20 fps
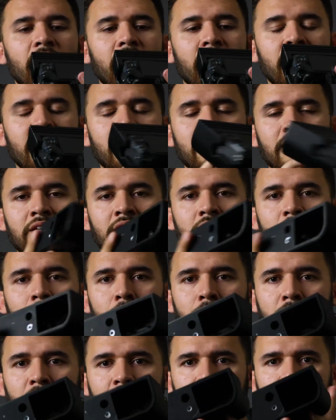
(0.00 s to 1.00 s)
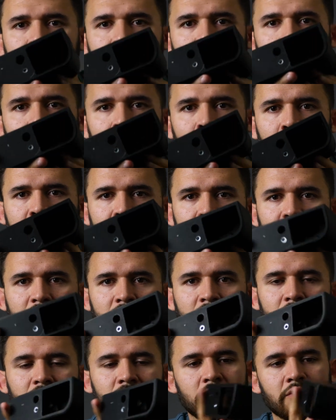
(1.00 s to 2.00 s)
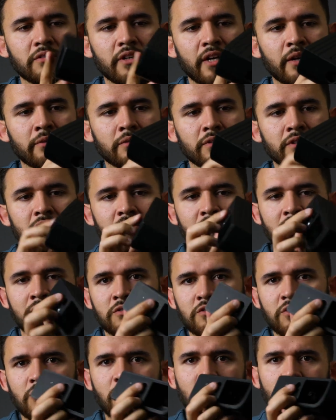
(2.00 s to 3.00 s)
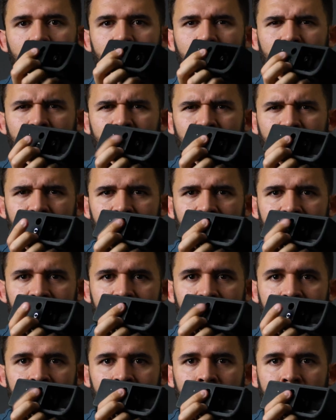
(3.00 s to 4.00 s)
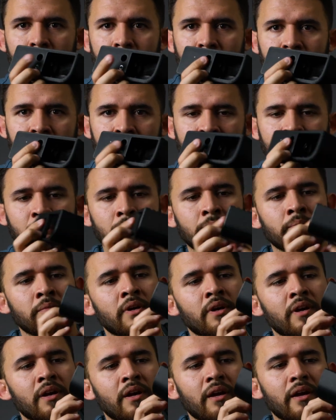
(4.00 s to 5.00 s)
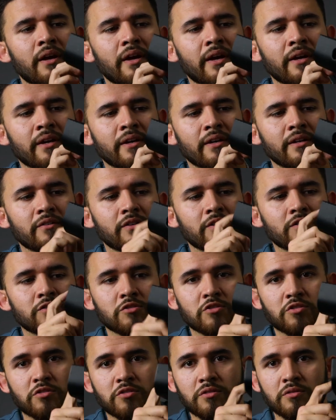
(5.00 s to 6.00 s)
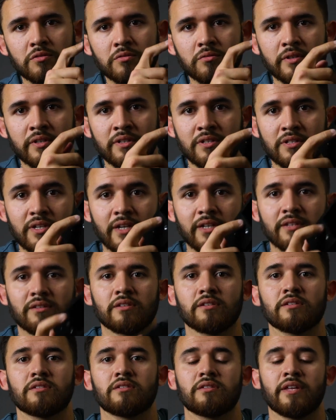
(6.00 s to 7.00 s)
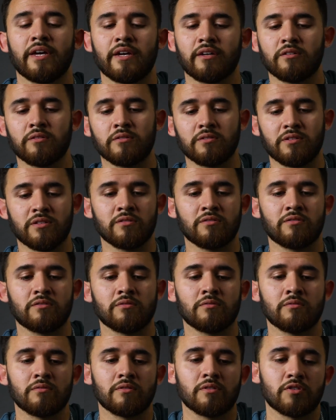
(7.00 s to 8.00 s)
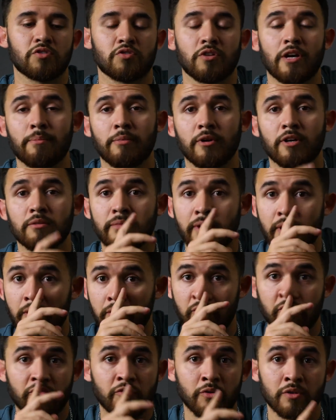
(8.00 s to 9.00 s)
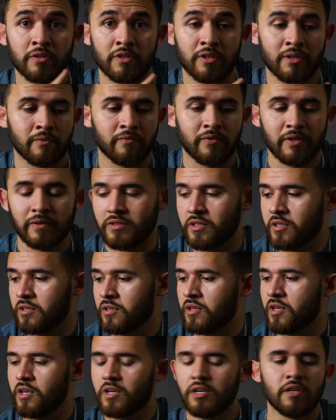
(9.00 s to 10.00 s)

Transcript: And in the bottom, obviously you can't really see it. There's a hole right here. Yep. And there's a screw inside this that goes into the tripod mount for the M50.